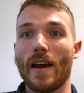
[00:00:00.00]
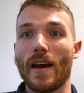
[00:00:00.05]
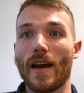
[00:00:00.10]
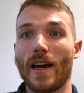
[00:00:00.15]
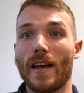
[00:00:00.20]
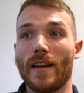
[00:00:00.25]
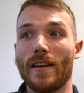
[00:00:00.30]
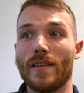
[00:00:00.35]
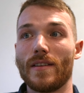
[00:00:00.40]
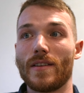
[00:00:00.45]

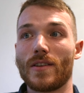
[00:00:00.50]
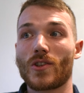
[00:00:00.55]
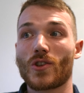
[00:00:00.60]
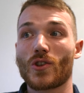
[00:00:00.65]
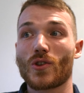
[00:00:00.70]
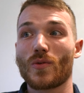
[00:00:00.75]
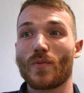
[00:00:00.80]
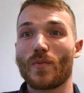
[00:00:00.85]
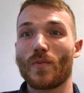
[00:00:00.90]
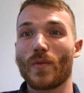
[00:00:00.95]
And
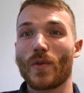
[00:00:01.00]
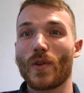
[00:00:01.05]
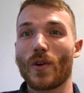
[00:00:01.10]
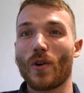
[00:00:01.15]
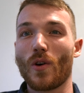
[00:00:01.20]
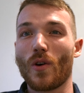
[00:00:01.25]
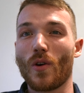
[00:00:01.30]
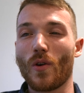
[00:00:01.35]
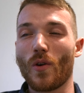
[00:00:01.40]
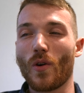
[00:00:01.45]

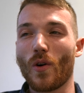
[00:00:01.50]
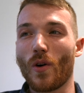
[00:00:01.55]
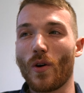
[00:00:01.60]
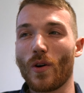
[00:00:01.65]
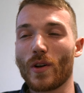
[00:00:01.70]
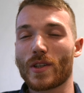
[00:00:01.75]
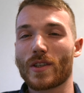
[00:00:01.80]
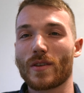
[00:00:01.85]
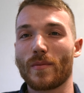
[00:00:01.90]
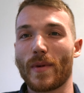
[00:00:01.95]

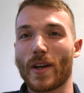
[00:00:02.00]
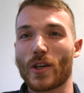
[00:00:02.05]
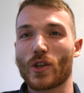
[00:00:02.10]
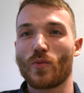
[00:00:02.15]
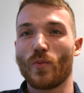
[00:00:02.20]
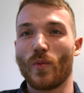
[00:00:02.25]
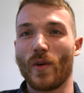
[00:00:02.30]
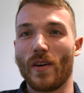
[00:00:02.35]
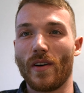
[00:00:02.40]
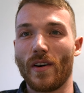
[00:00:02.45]
also
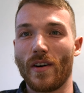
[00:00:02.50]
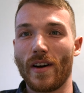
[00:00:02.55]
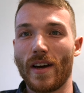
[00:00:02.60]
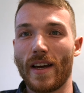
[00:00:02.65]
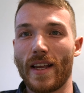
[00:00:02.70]
much more